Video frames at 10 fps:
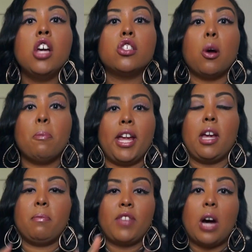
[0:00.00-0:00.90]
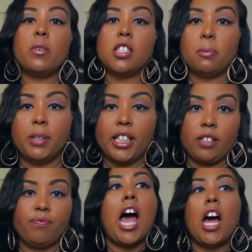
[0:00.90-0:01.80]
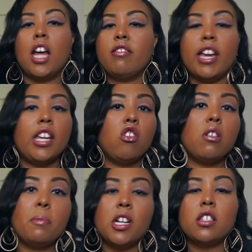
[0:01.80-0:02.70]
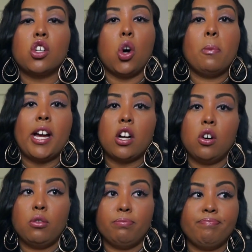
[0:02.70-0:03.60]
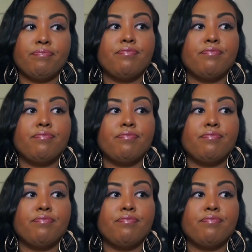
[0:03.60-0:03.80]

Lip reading: So bam, that was the plan. Then get on the bus, go back home.